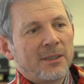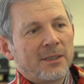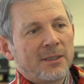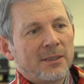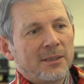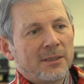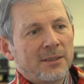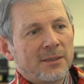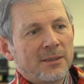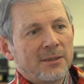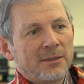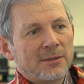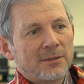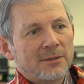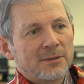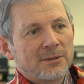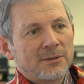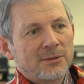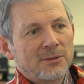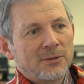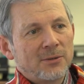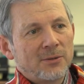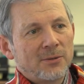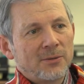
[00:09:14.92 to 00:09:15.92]
Uh,
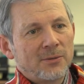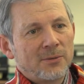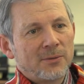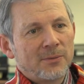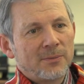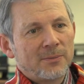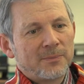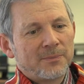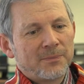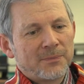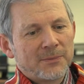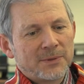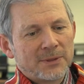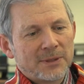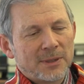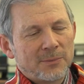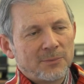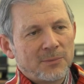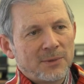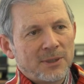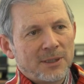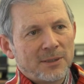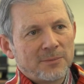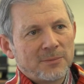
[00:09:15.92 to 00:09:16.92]
so
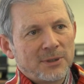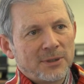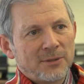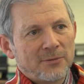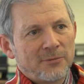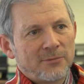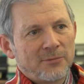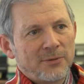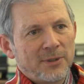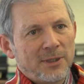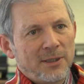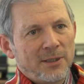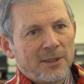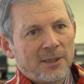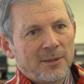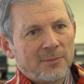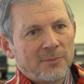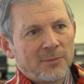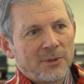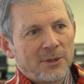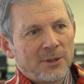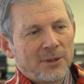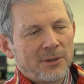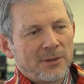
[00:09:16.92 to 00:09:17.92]
sometimes I feel
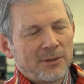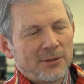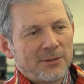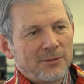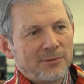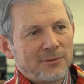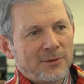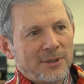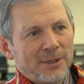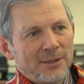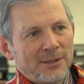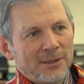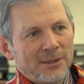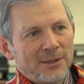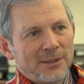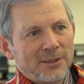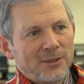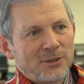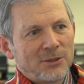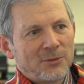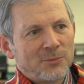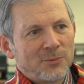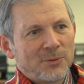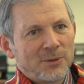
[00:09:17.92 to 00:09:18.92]
I'm now at the right
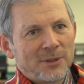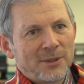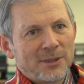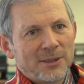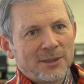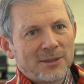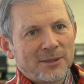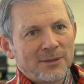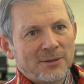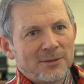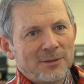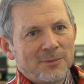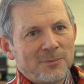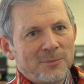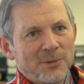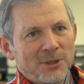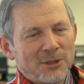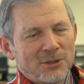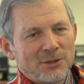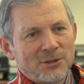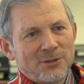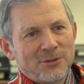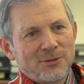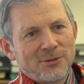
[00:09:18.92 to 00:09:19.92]
age where the
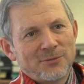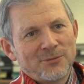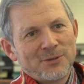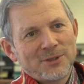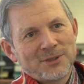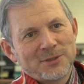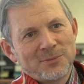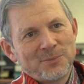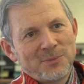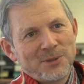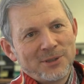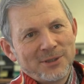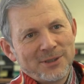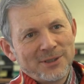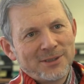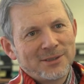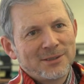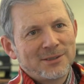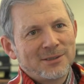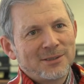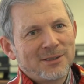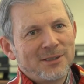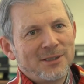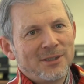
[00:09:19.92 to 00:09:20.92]
mixture of
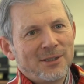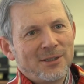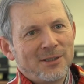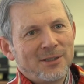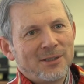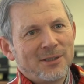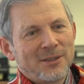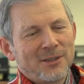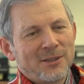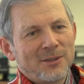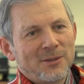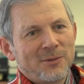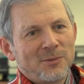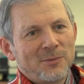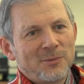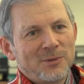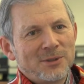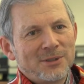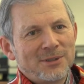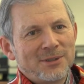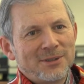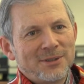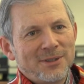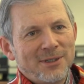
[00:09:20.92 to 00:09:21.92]
experience uh,
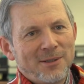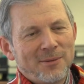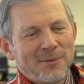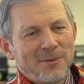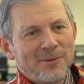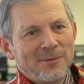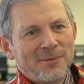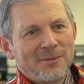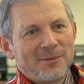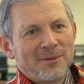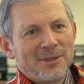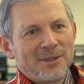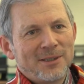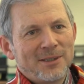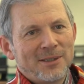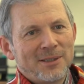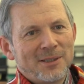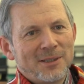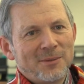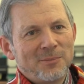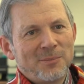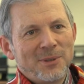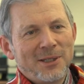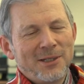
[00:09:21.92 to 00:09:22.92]
with still
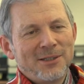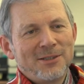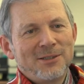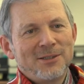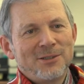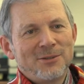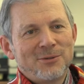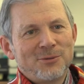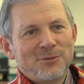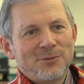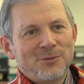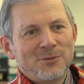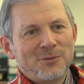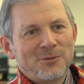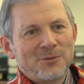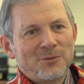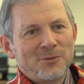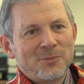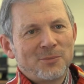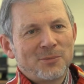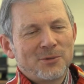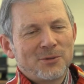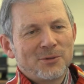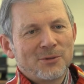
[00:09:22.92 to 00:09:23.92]
ability to,
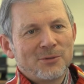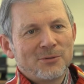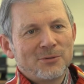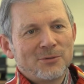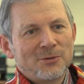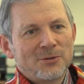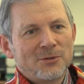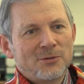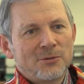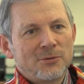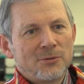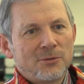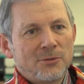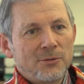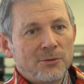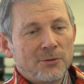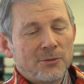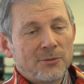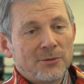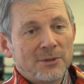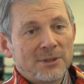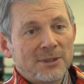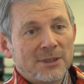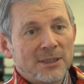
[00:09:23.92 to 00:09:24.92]
to produce new,
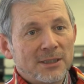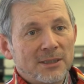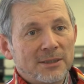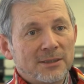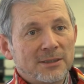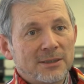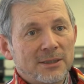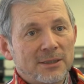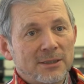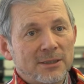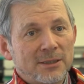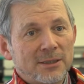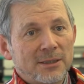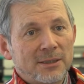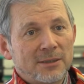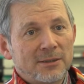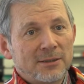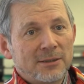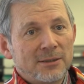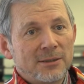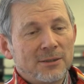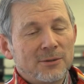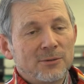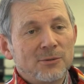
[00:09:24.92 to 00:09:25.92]
new results are,
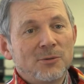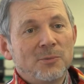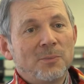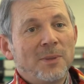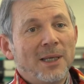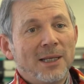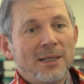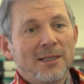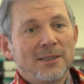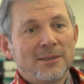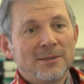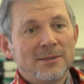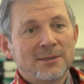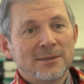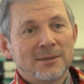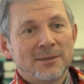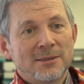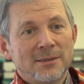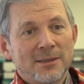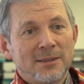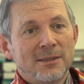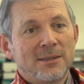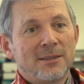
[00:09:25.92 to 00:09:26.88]
are in a good balance.